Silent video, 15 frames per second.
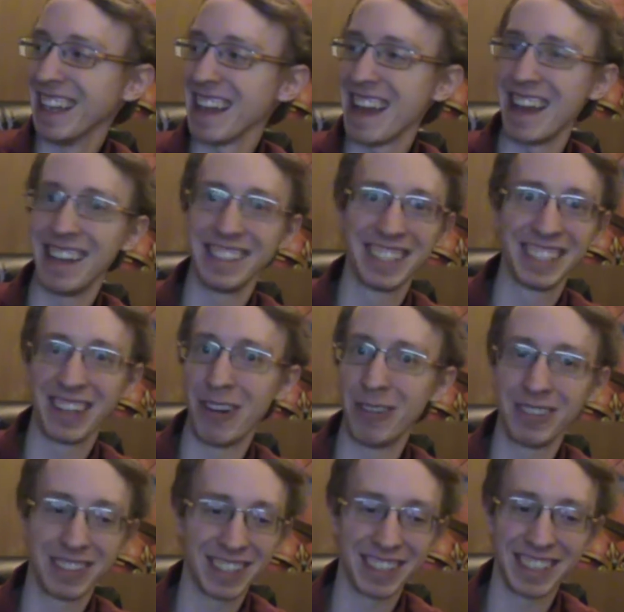And
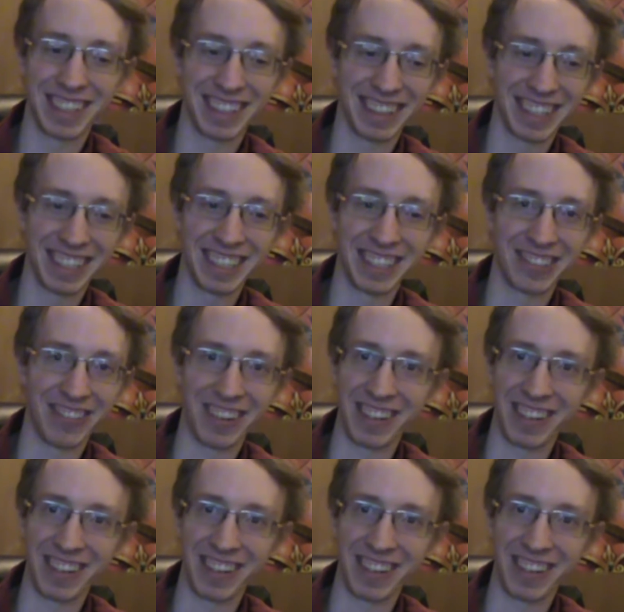so it's just like, this is